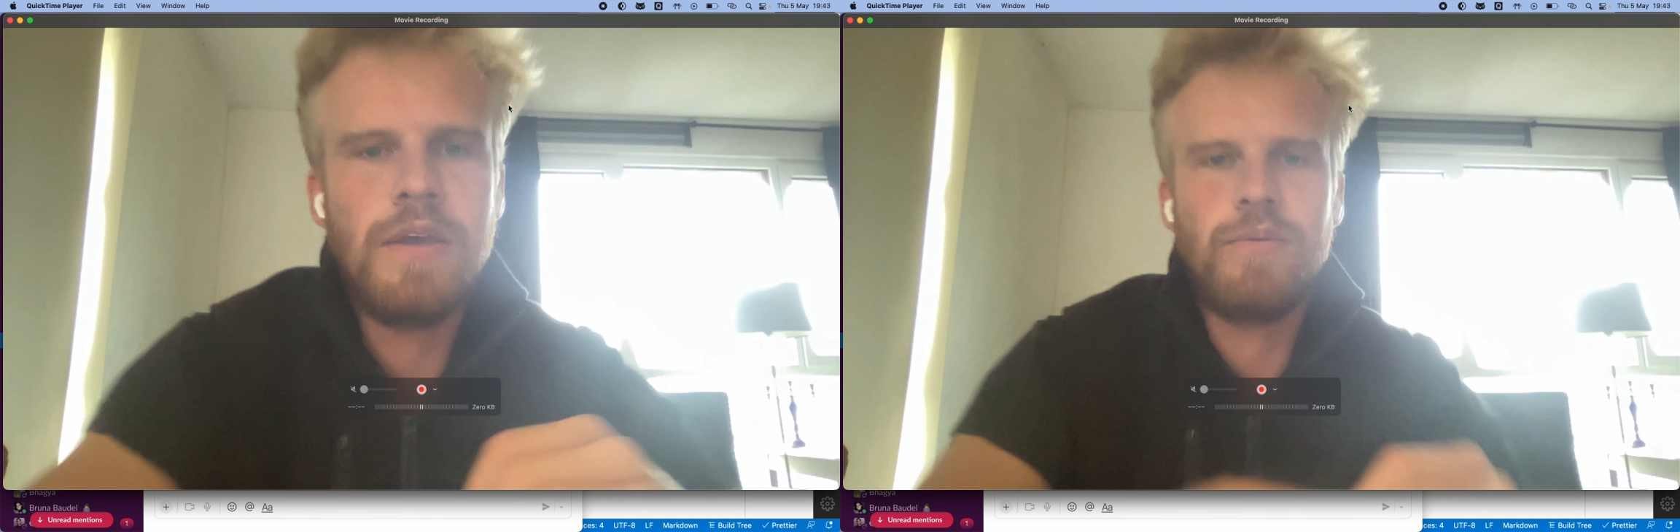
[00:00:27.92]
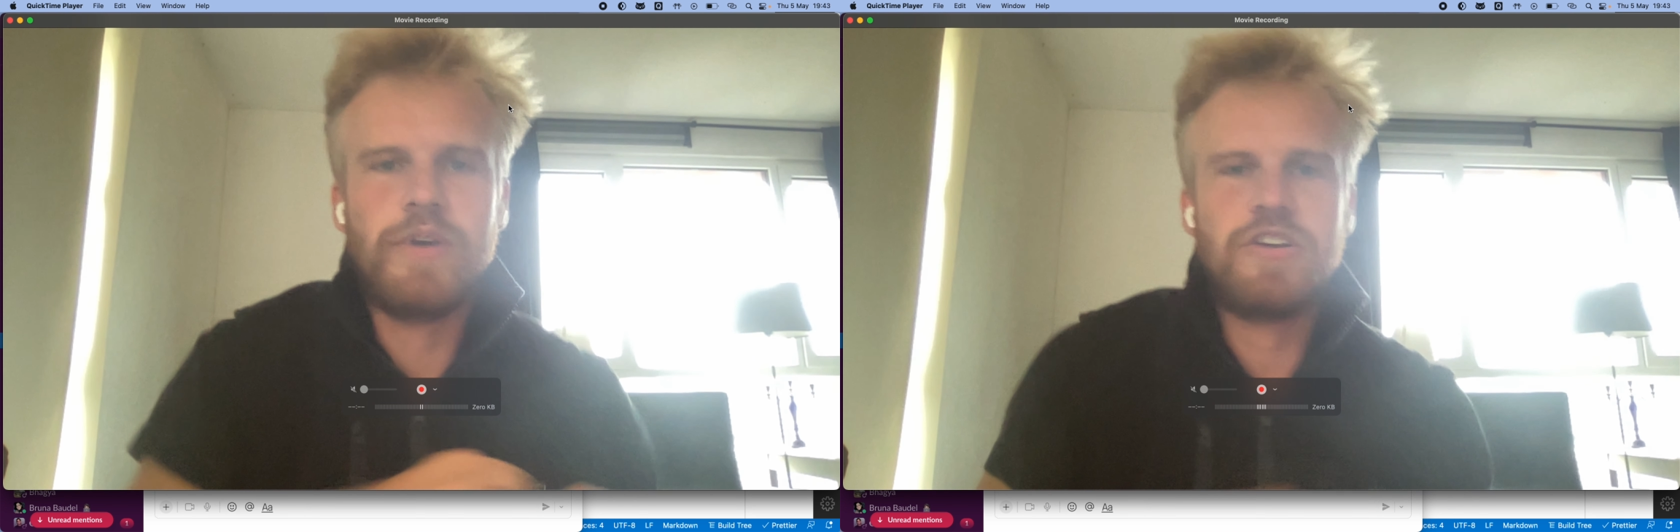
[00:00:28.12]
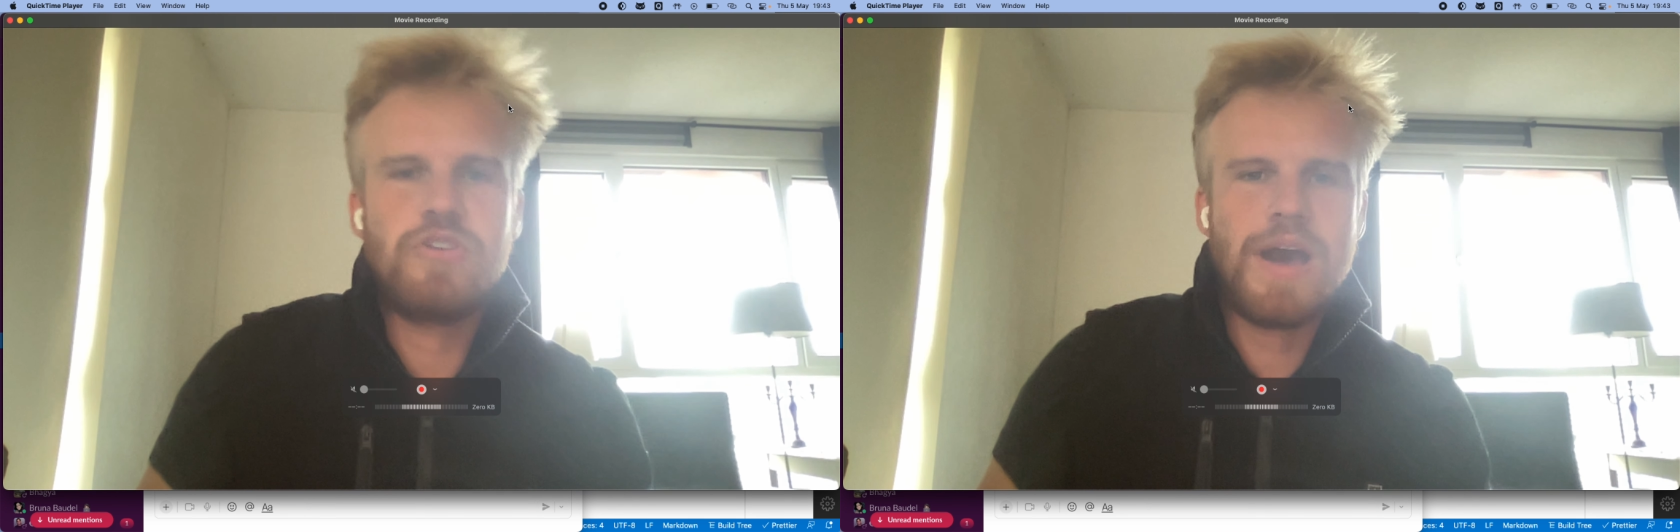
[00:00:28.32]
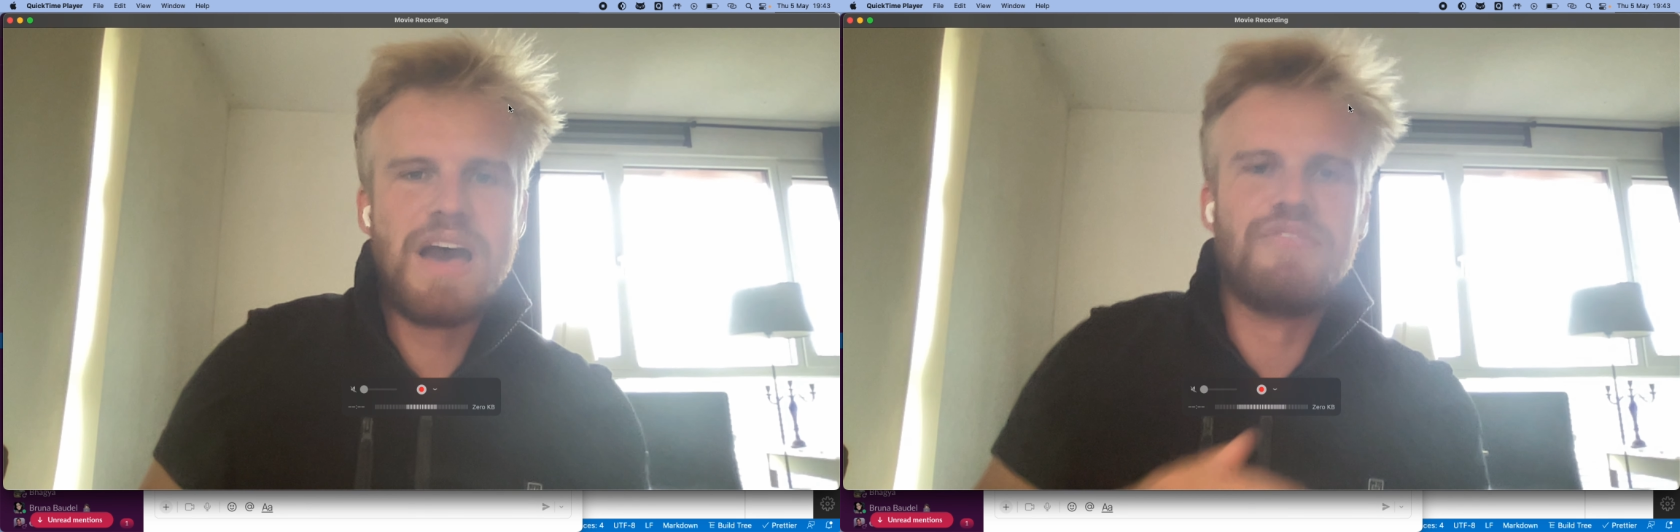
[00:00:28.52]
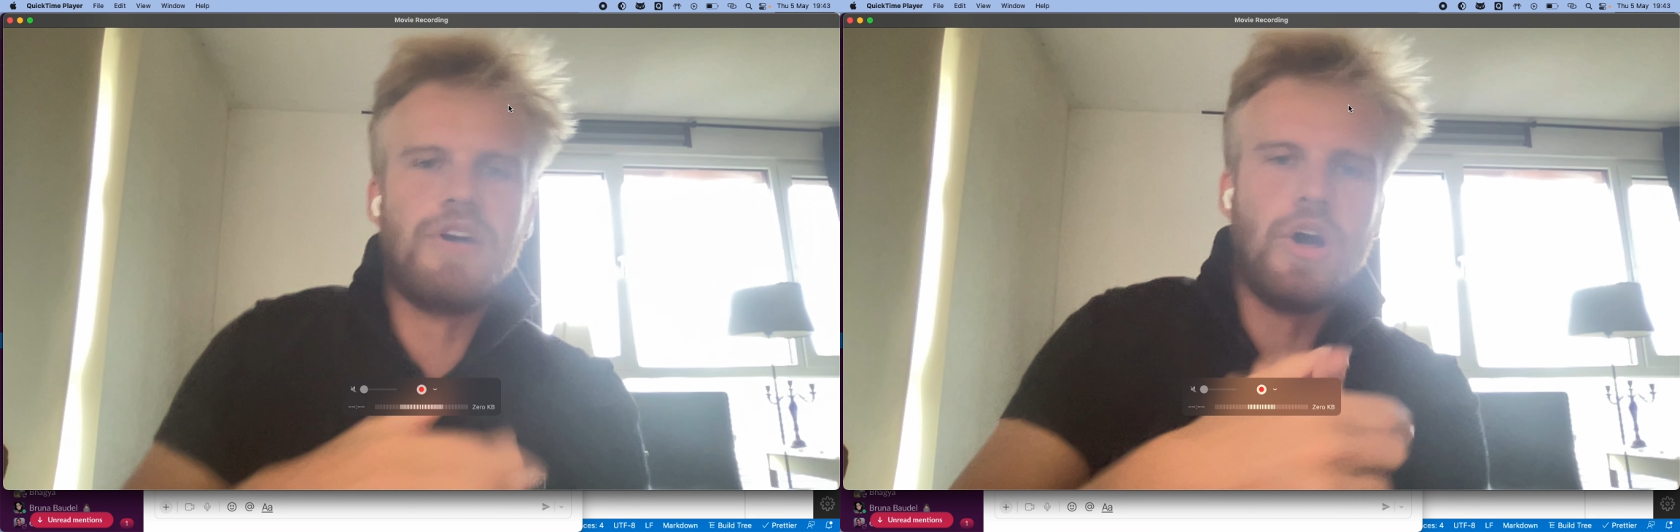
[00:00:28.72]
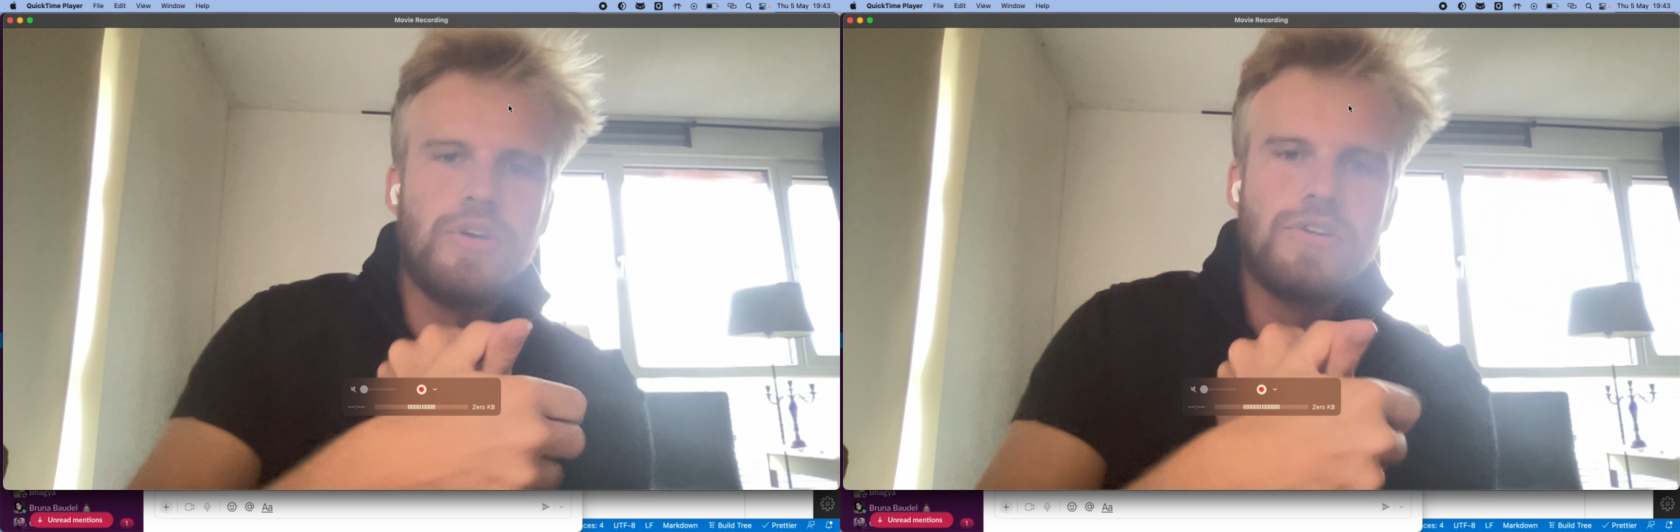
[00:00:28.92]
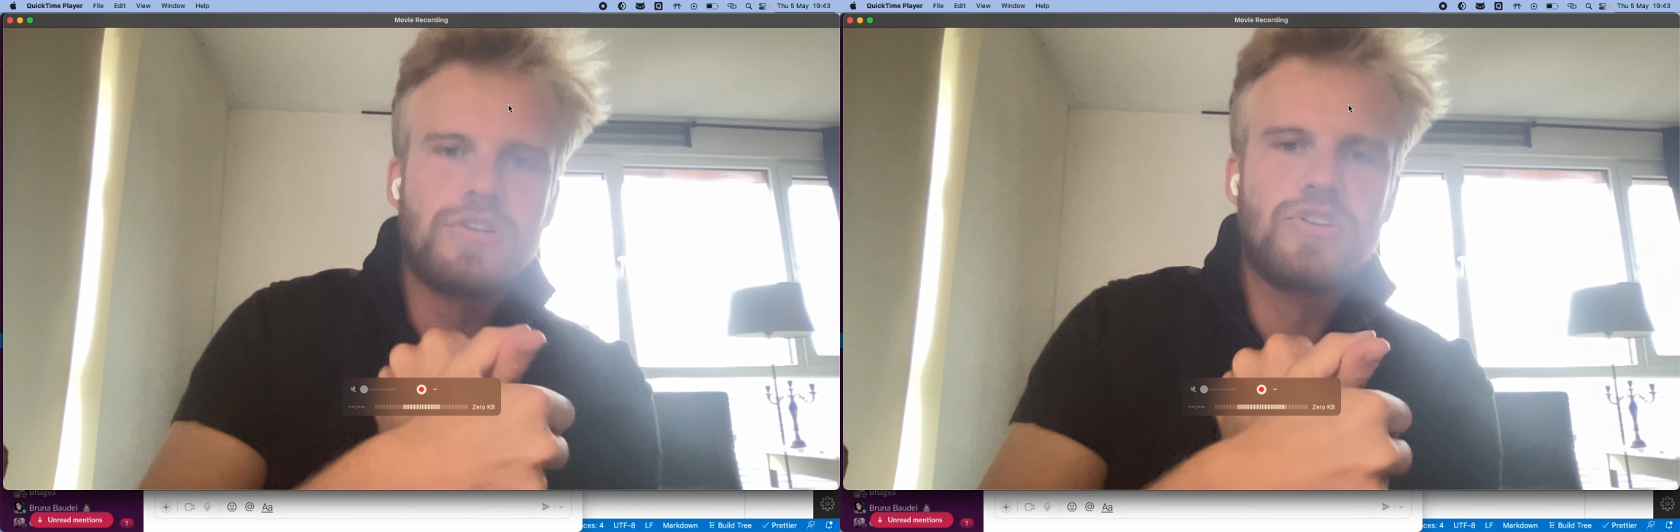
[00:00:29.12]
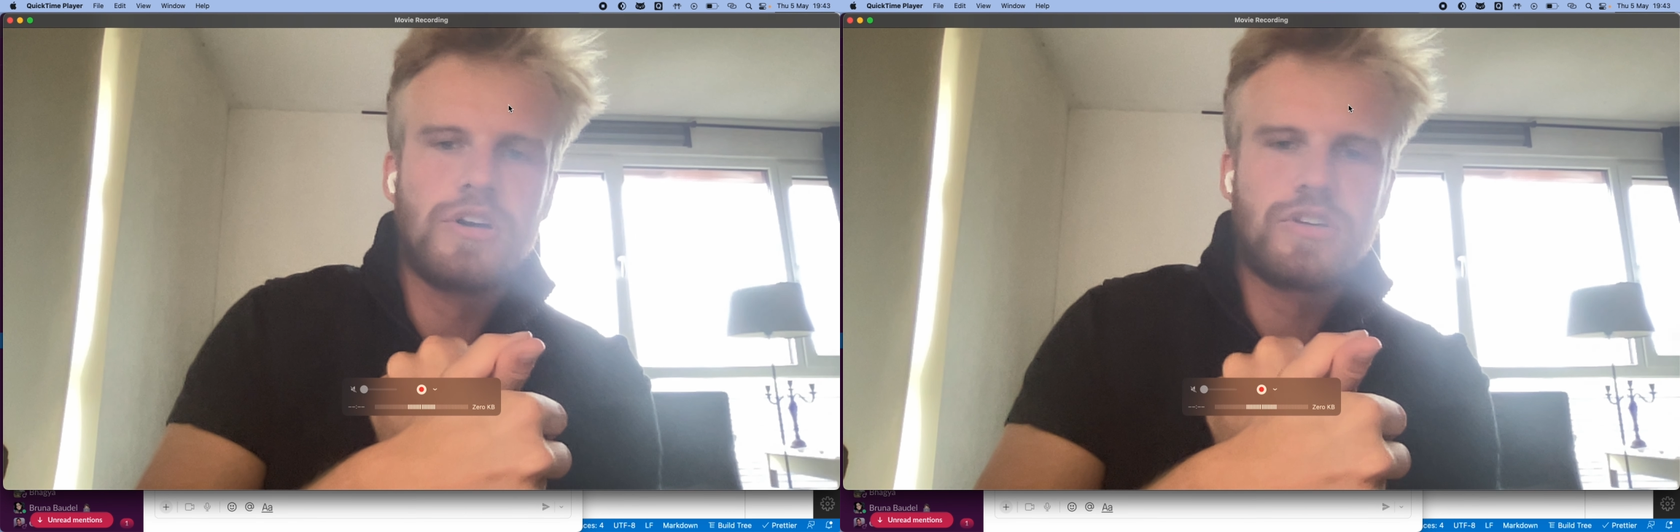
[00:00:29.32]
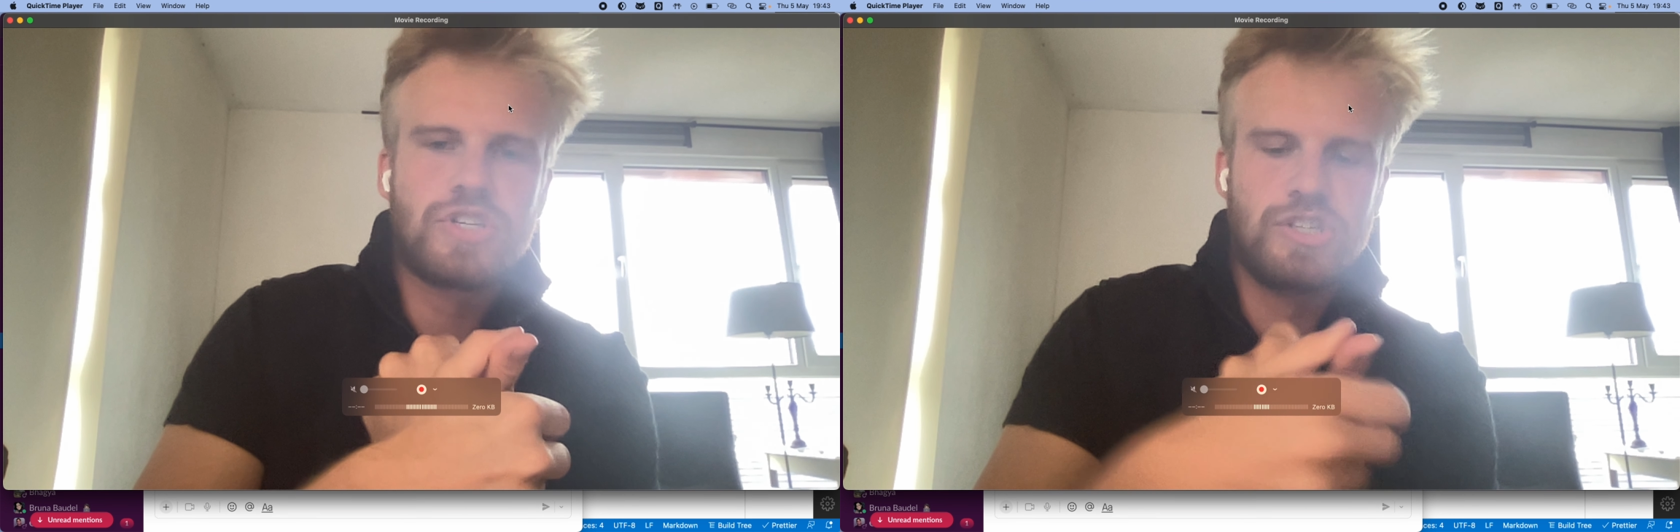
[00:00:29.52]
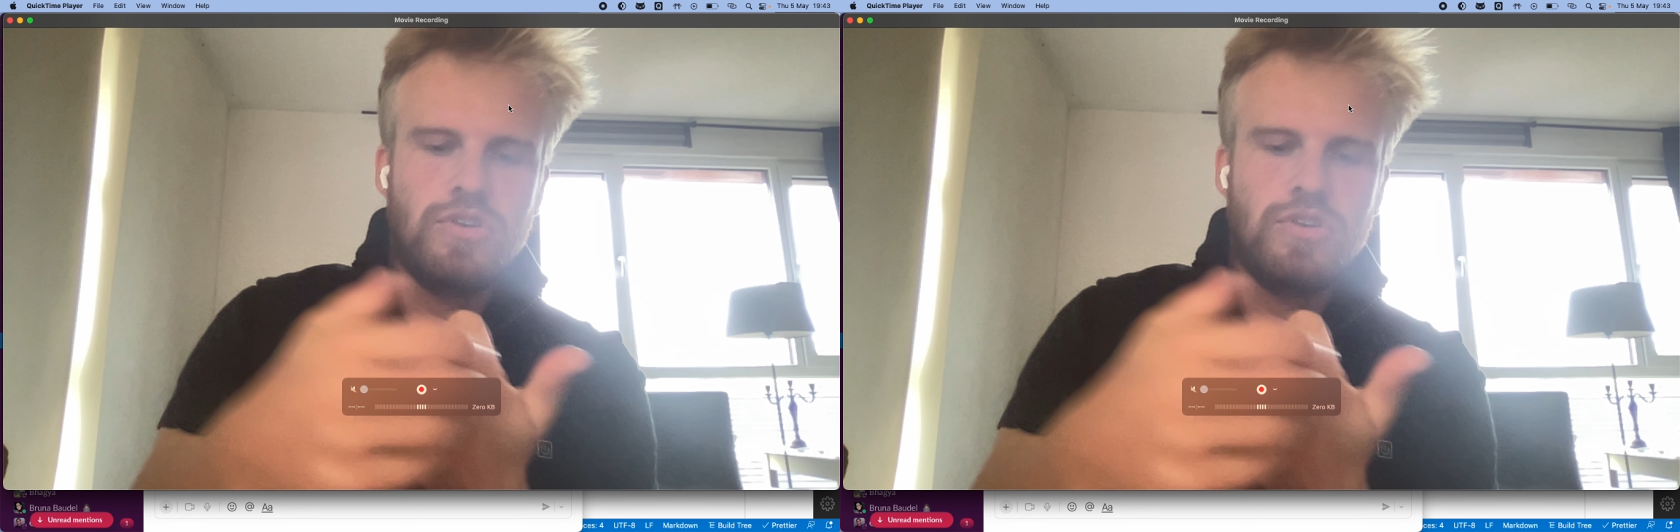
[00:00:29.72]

where you have all your docs,